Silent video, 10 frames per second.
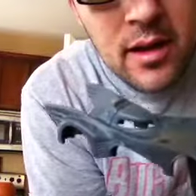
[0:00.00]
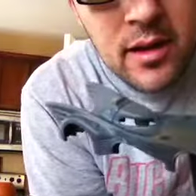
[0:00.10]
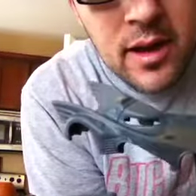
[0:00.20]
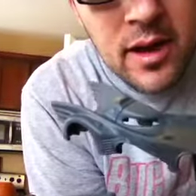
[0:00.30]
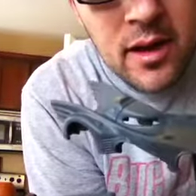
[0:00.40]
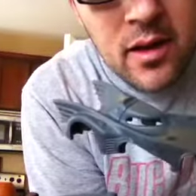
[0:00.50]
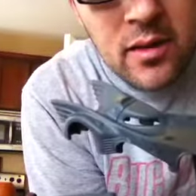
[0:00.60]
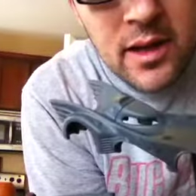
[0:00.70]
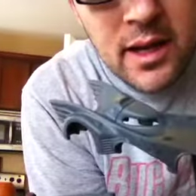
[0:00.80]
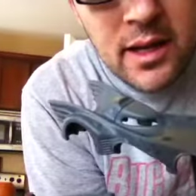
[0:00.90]
yeah, L
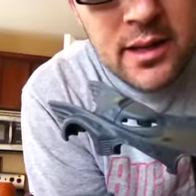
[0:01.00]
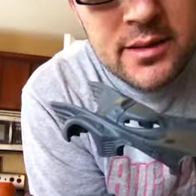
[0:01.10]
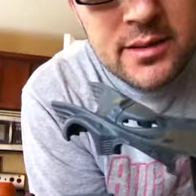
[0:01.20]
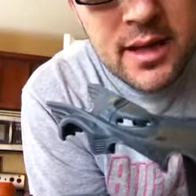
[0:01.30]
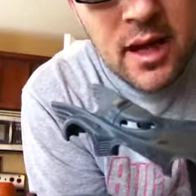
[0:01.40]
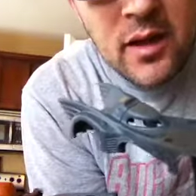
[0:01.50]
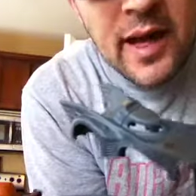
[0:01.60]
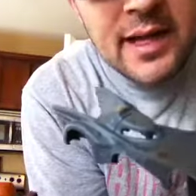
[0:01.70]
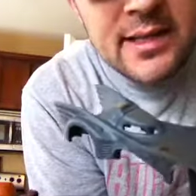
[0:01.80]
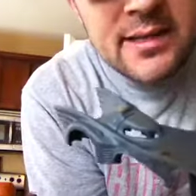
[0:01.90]
case, L
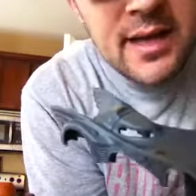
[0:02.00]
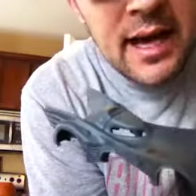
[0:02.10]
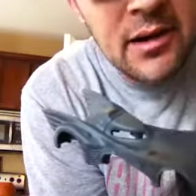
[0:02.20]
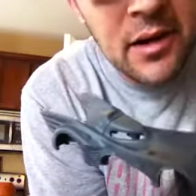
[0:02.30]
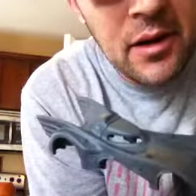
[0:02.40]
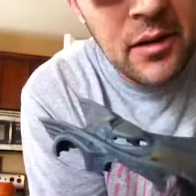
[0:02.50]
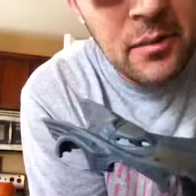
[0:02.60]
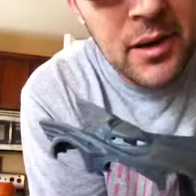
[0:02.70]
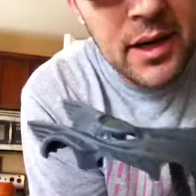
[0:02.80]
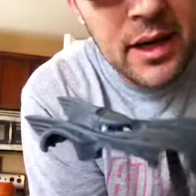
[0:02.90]
case. I don't know,
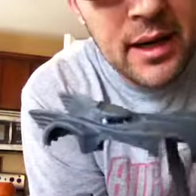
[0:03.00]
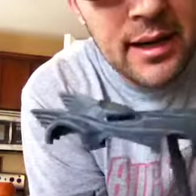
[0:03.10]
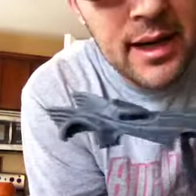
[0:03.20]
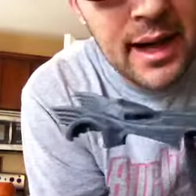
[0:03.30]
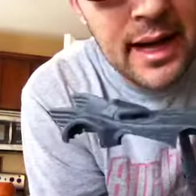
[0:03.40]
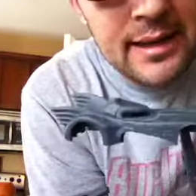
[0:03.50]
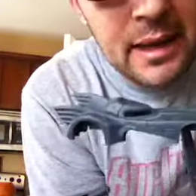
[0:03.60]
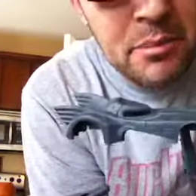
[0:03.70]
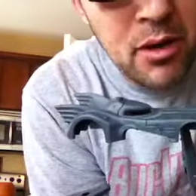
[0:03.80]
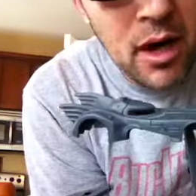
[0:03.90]
but uh, I got that
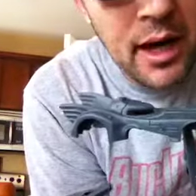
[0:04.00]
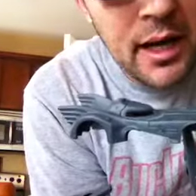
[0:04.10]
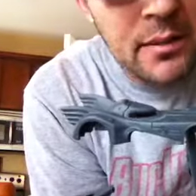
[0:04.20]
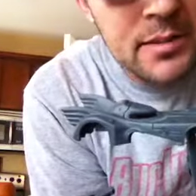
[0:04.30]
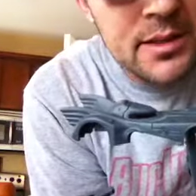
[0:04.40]
primed,